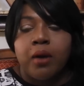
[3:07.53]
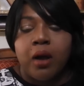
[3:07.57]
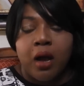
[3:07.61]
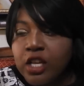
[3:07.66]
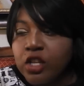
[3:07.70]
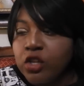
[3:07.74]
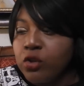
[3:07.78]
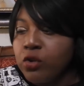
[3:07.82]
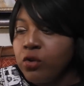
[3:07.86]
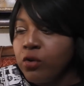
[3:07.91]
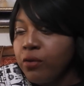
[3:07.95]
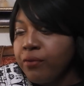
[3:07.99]

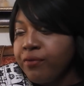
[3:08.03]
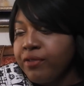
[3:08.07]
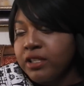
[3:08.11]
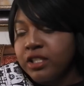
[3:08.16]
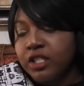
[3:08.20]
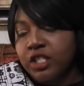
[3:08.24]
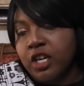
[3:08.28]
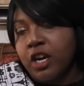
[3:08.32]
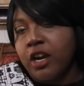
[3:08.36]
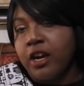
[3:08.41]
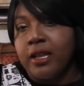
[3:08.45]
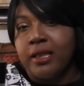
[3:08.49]
I knew
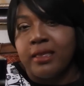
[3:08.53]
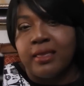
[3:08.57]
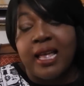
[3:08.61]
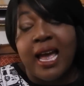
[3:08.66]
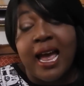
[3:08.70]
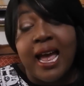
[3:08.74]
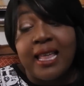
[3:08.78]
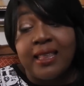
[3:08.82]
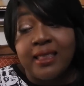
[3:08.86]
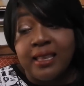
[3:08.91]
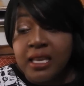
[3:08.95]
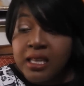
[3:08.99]
for certain
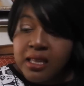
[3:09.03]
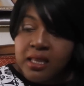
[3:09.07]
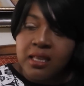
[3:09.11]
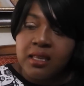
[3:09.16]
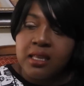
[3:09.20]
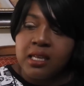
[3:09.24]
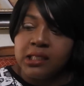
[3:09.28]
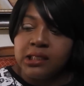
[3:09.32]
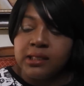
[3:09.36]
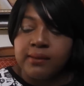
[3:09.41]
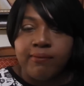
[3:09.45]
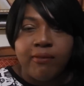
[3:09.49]
that I
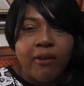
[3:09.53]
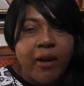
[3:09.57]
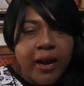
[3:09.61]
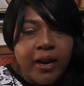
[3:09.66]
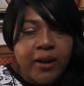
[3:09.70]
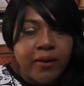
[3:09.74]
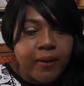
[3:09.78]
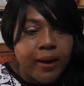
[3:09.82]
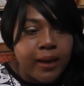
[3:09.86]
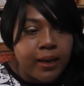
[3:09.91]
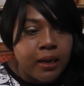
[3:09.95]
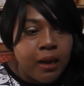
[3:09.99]
needed this
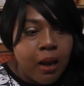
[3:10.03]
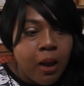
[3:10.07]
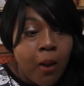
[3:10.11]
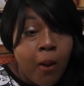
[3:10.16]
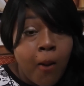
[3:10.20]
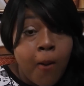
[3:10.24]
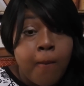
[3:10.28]
fragrance.